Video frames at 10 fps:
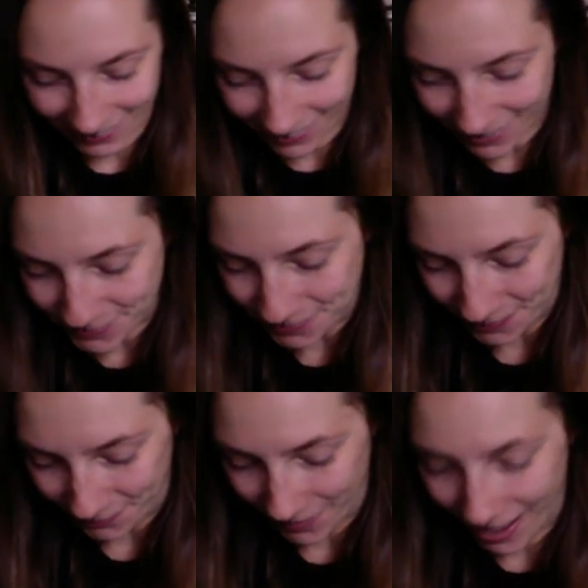Um,
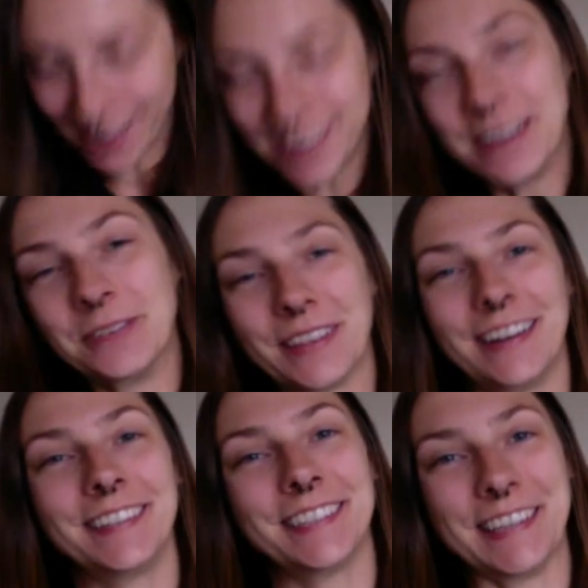I know that
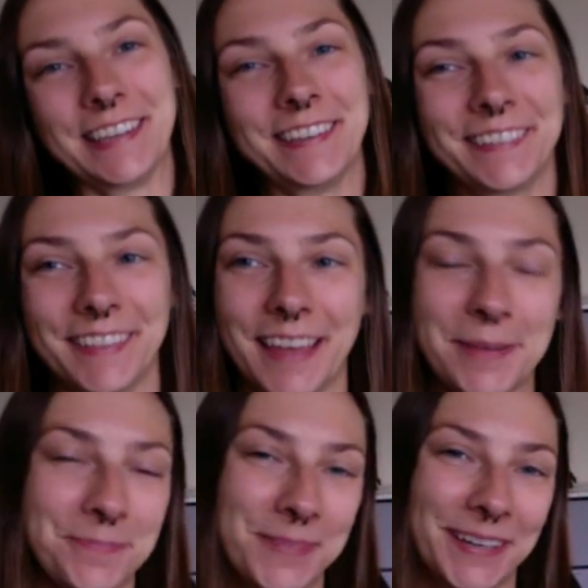I'll see
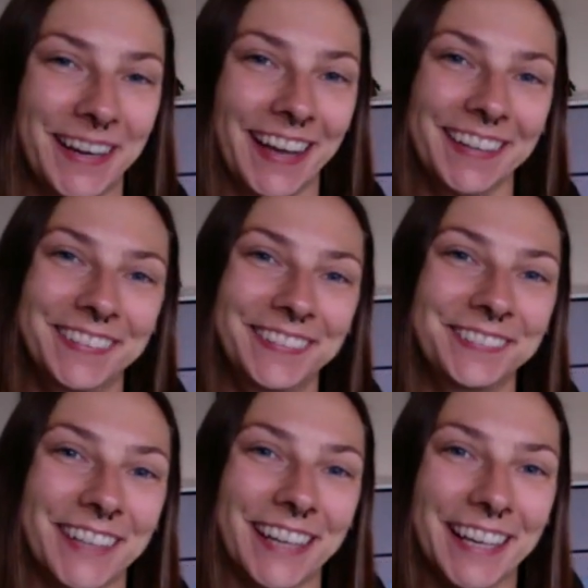them again
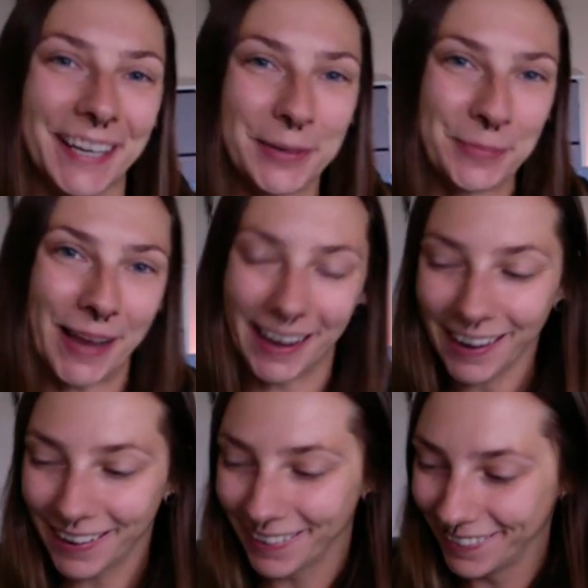when I get
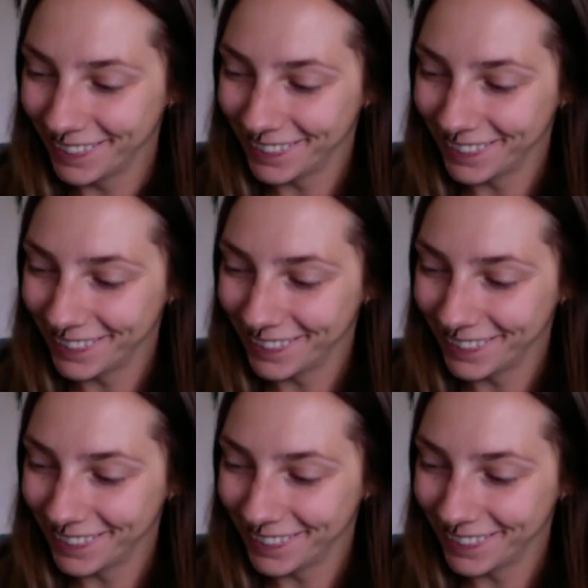back.